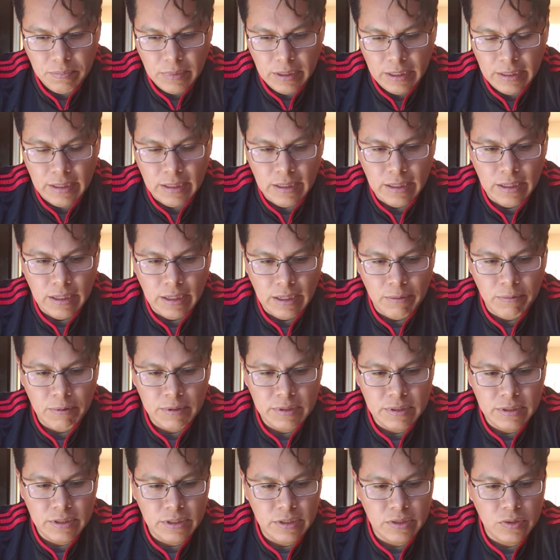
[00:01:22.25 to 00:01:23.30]
then it
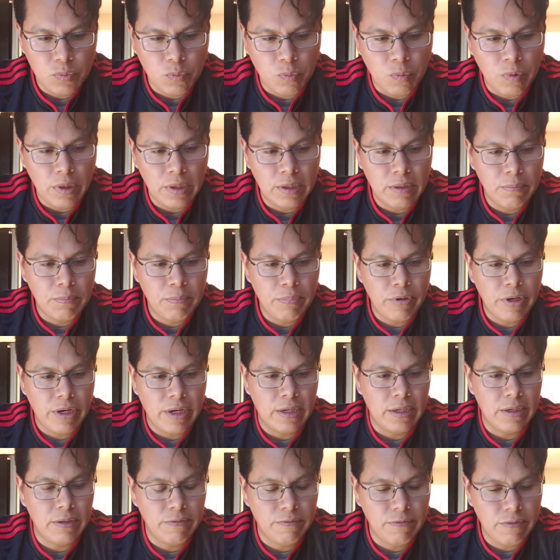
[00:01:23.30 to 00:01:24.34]
wasn't just one
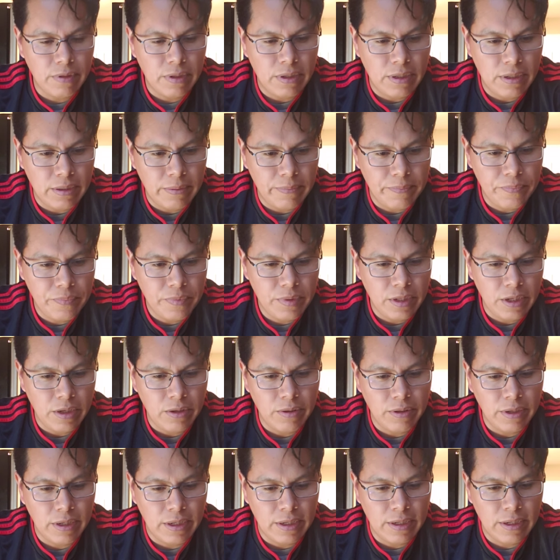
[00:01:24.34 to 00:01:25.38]
brand of nail
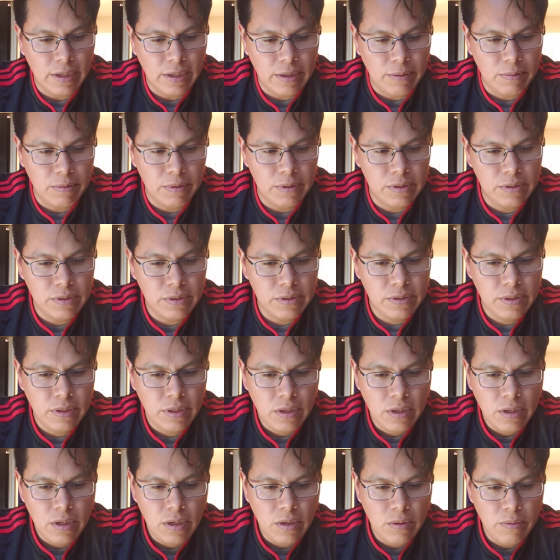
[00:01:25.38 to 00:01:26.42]
gun.
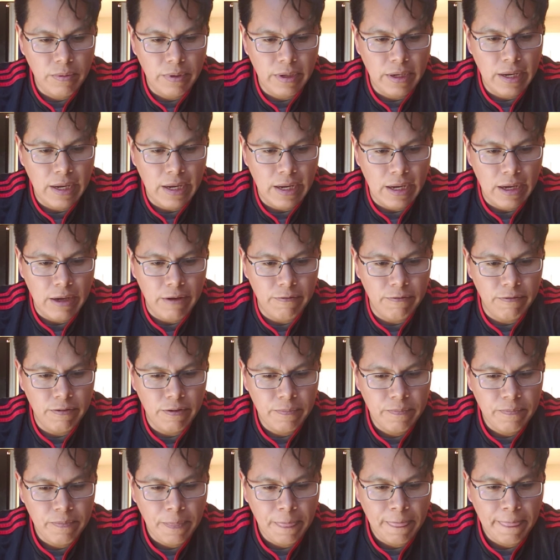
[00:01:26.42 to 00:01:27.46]
We have
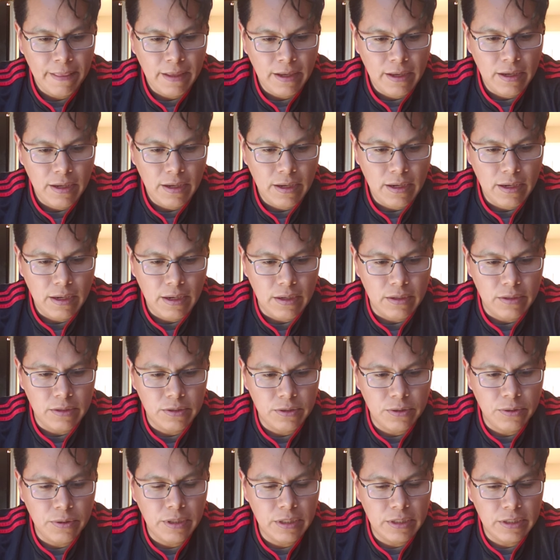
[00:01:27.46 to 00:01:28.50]

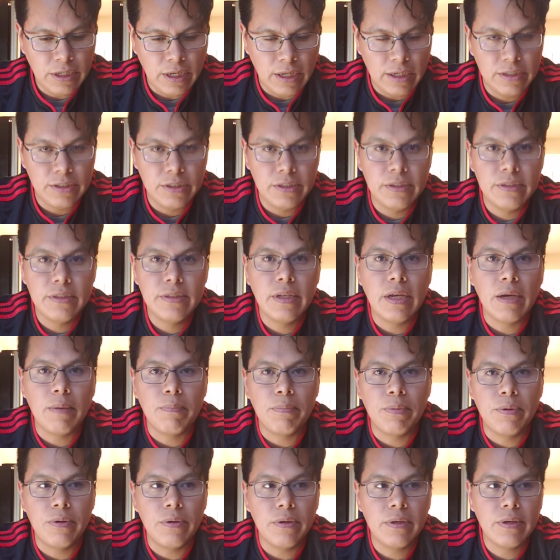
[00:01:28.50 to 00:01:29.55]
two Hitachis that
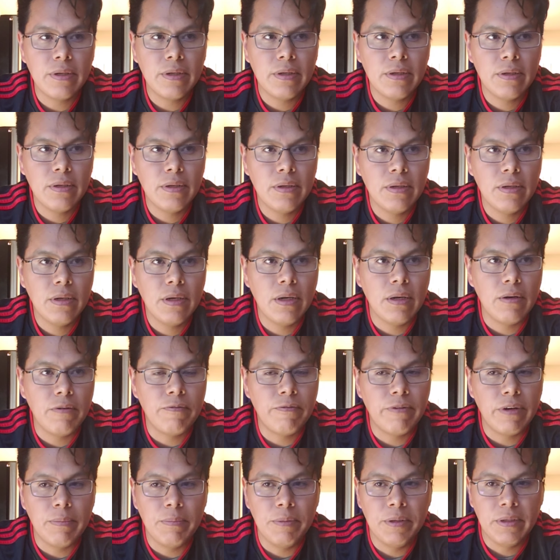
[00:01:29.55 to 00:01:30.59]
broke,
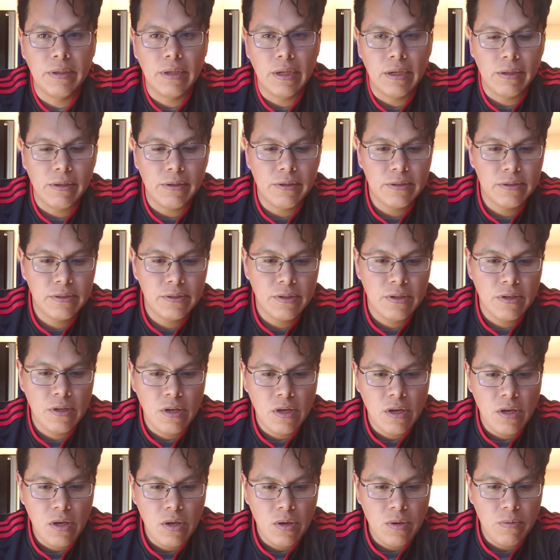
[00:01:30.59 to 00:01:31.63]
framing nailers.
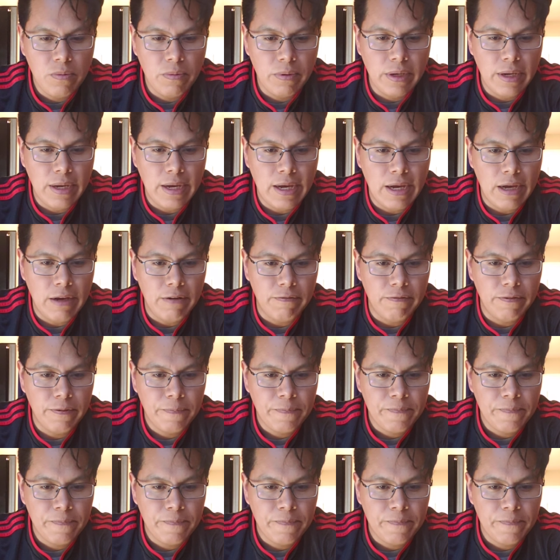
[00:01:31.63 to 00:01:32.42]
We have